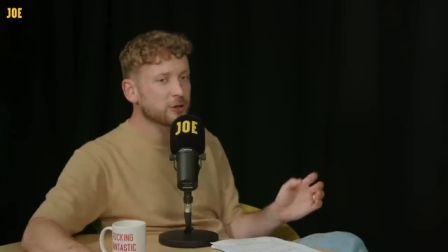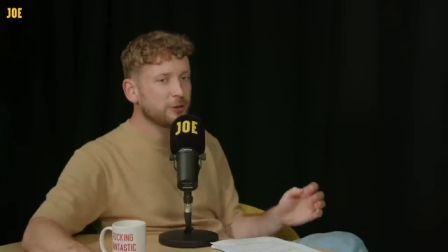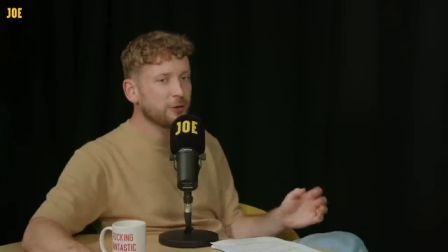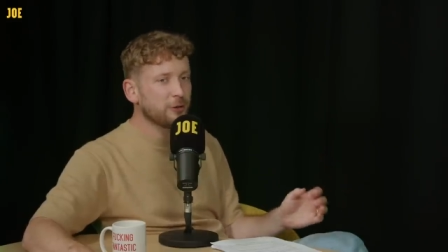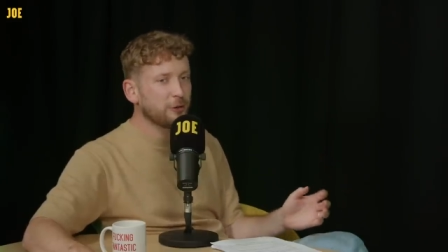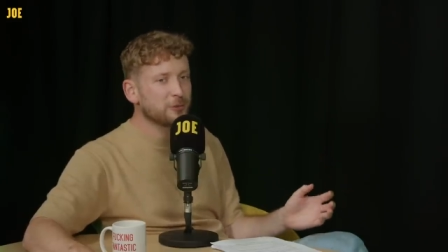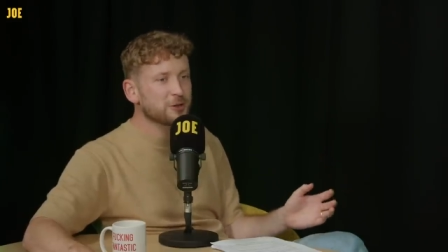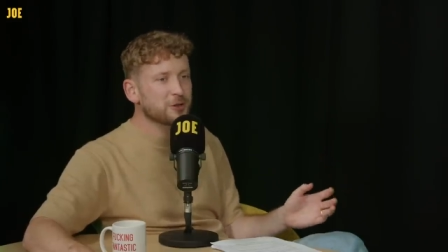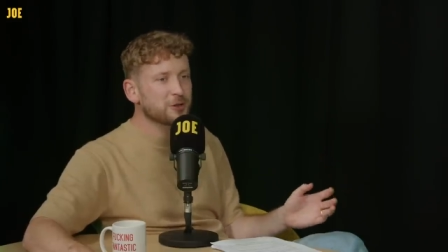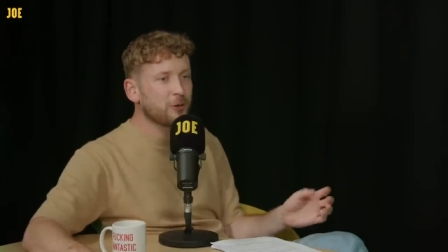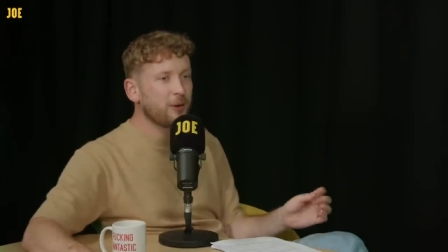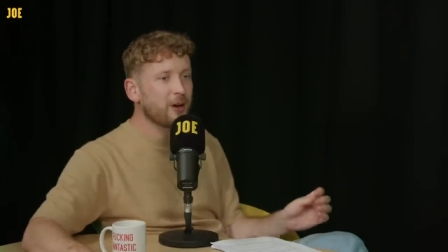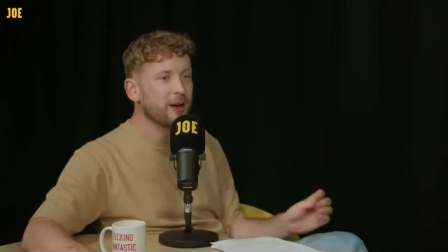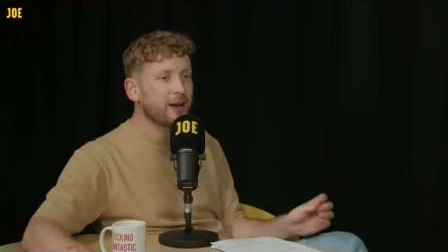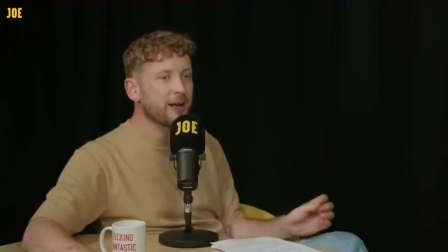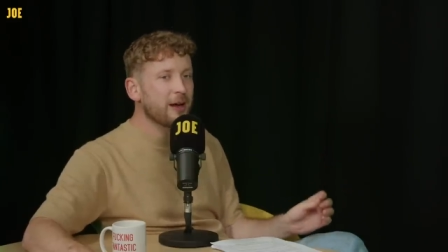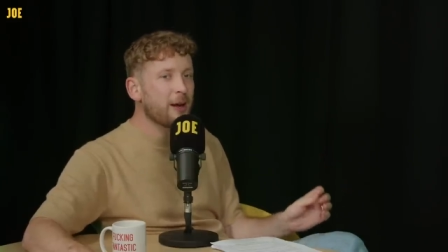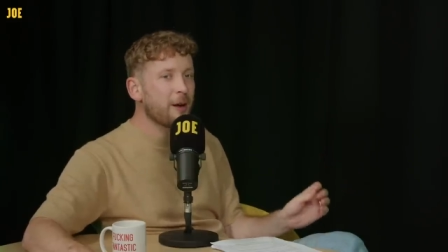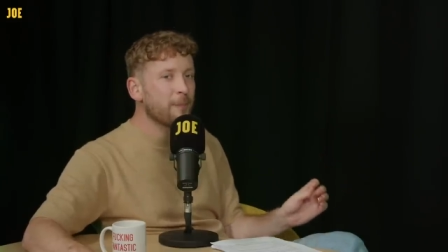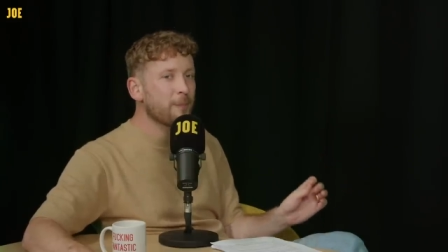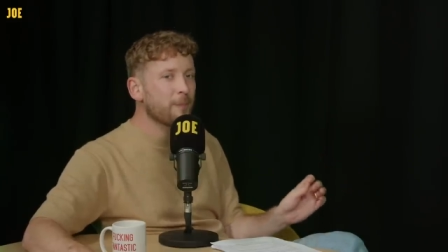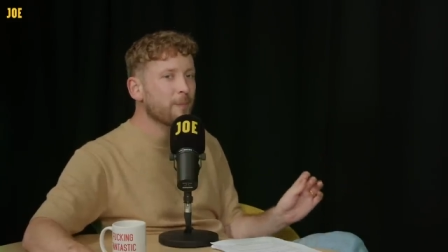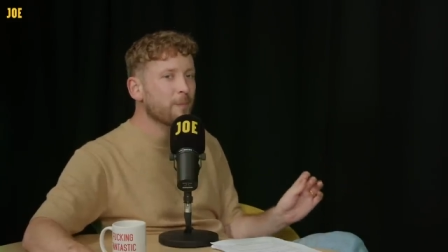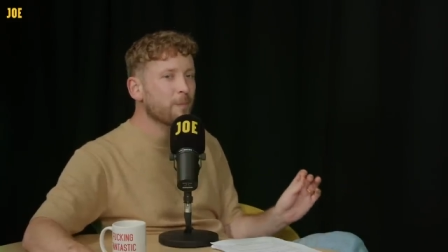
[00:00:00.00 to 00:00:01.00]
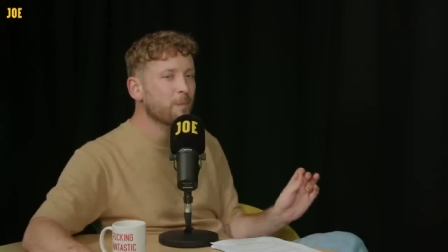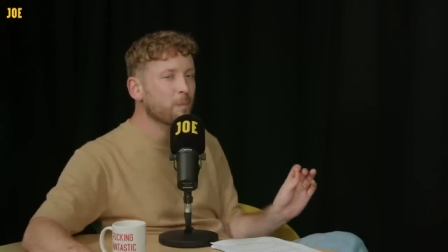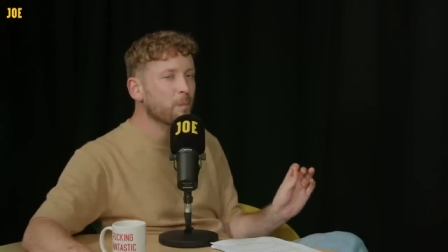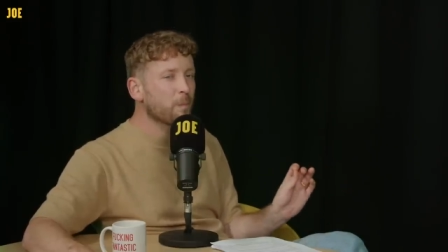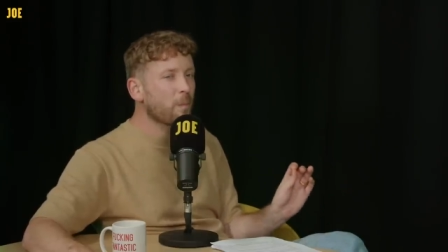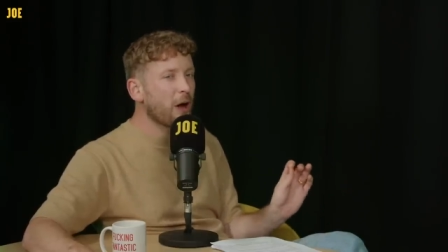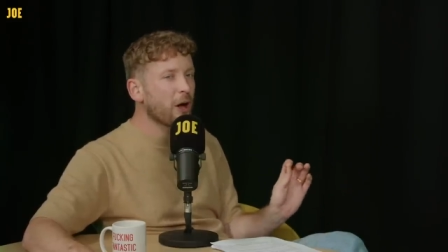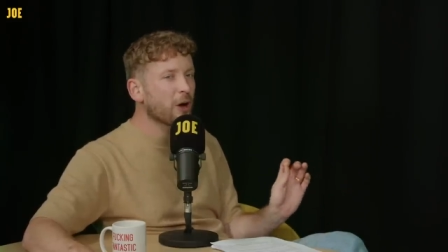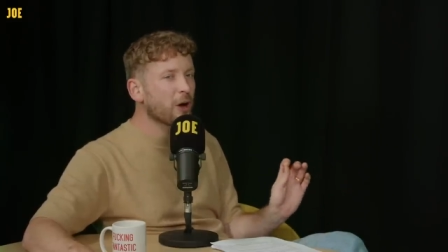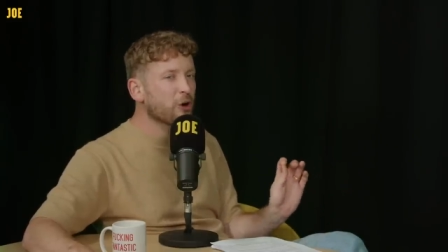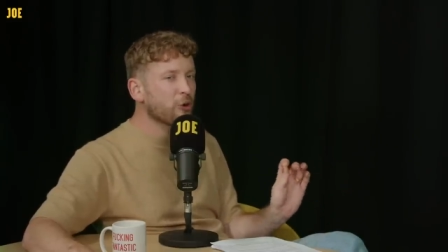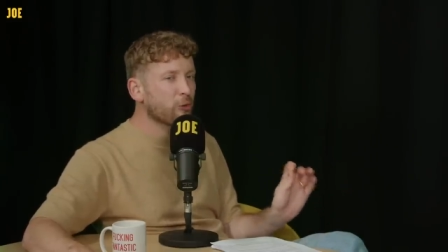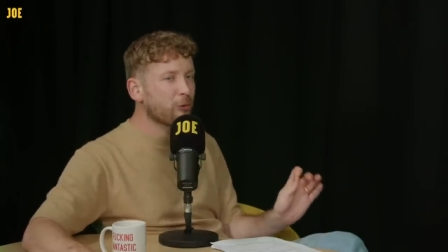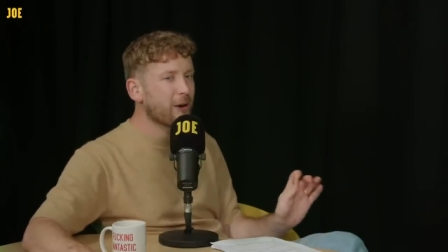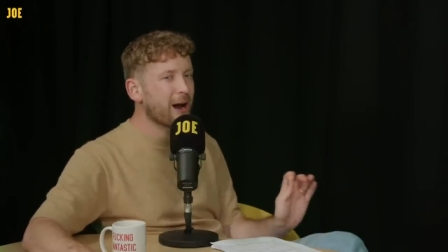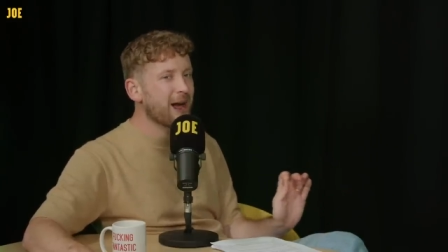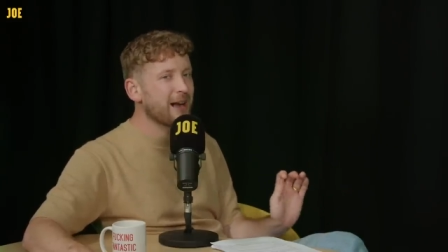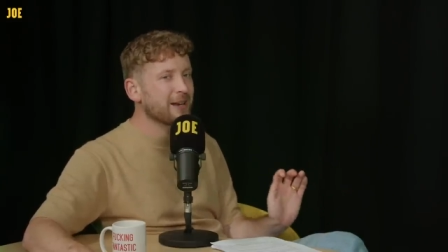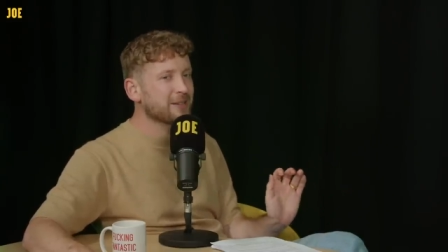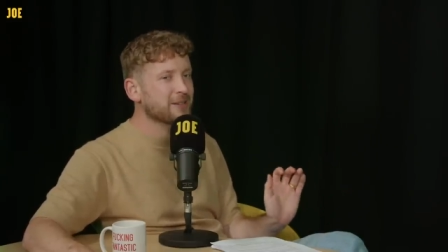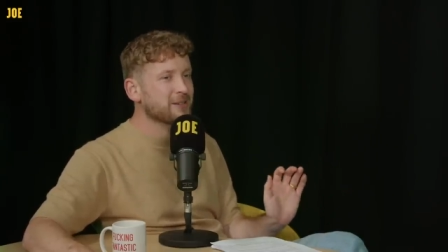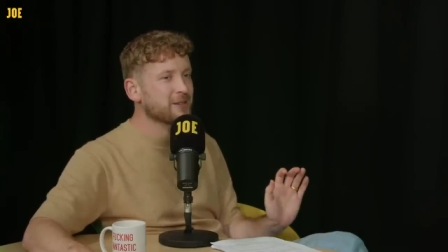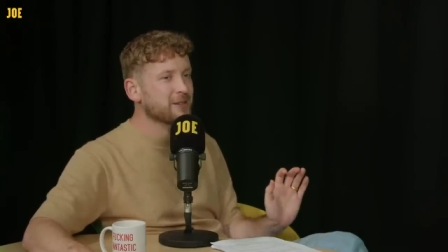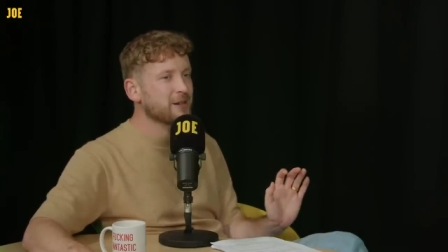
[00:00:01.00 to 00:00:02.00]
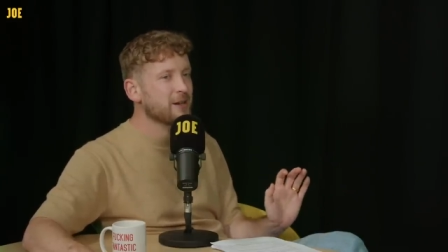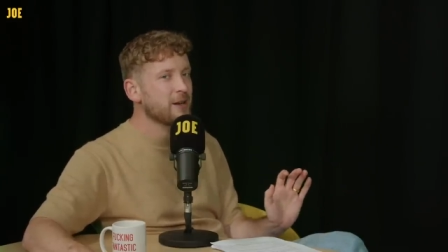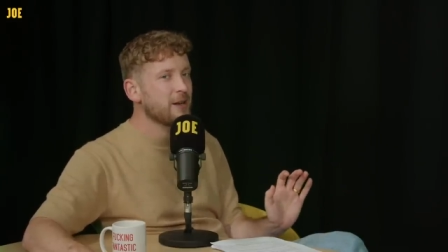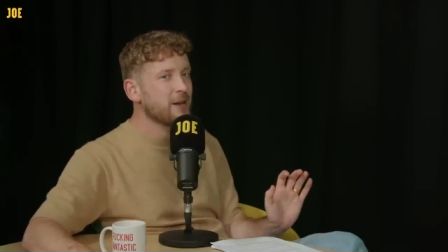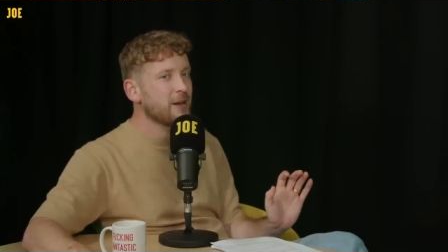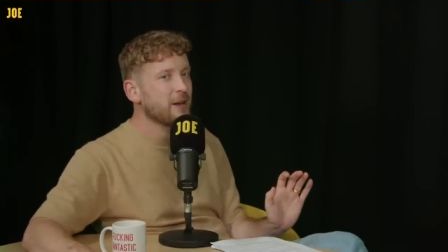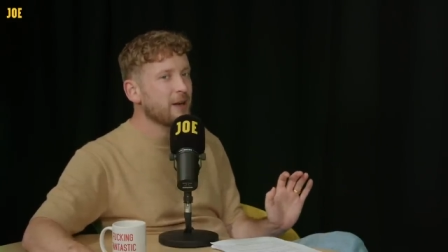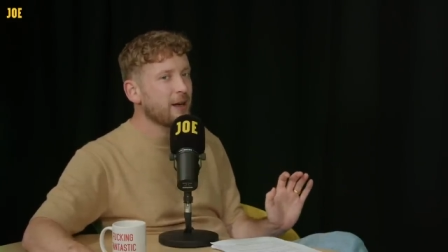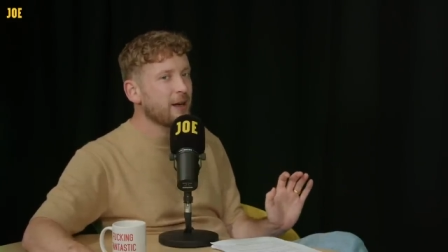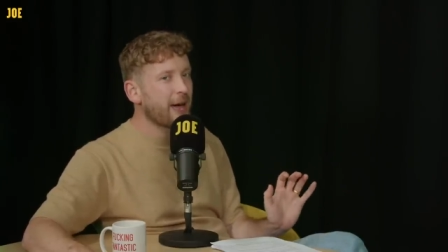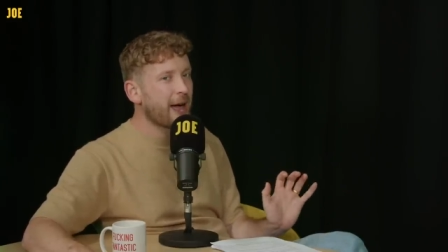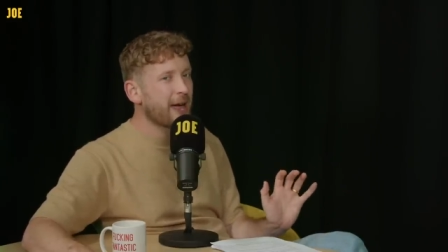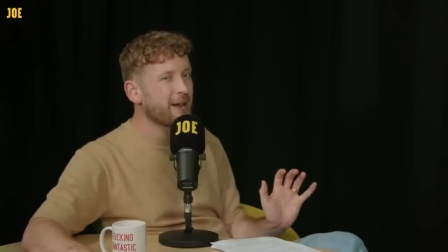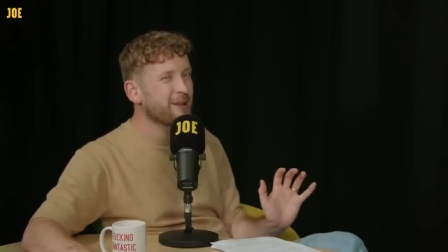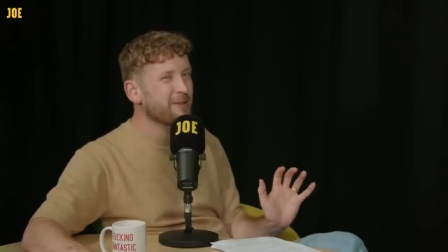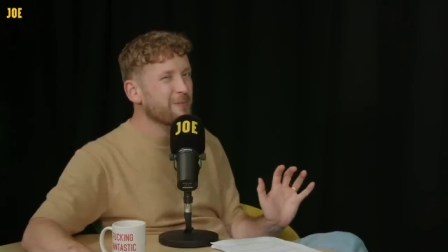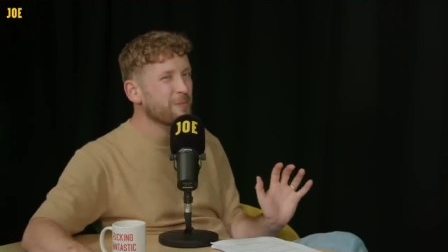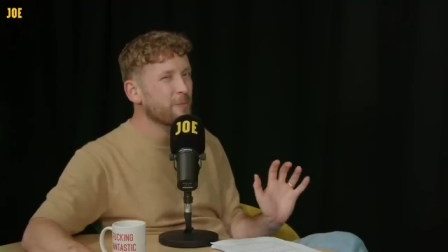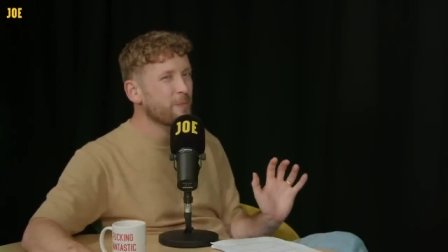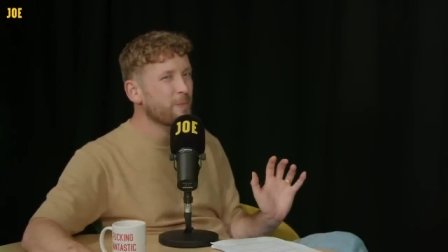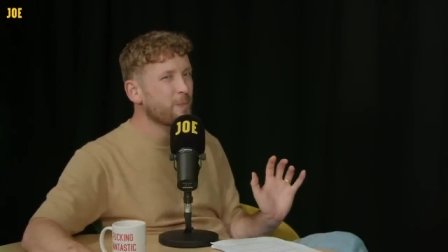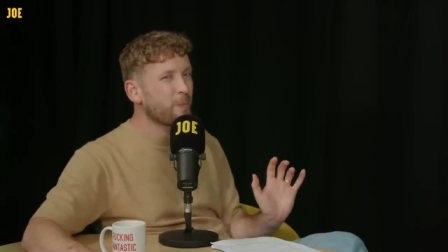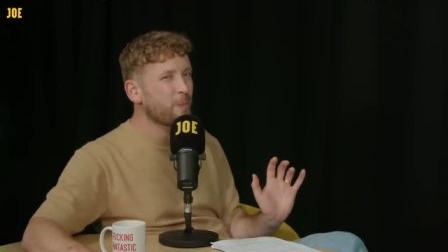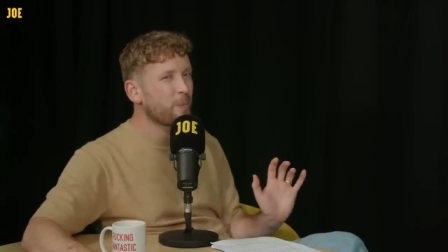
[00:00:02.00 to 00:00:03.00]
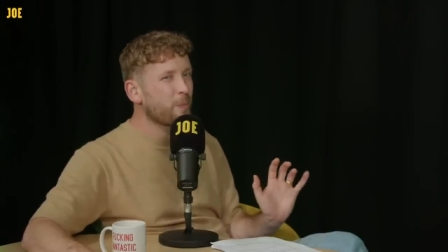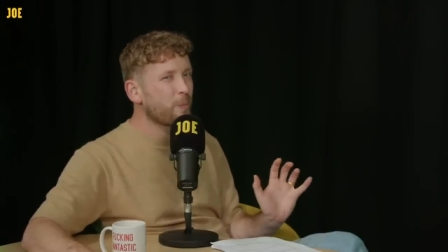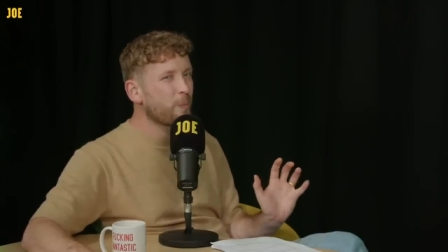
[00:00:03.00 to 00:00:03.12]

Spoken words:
thought was quite a crass and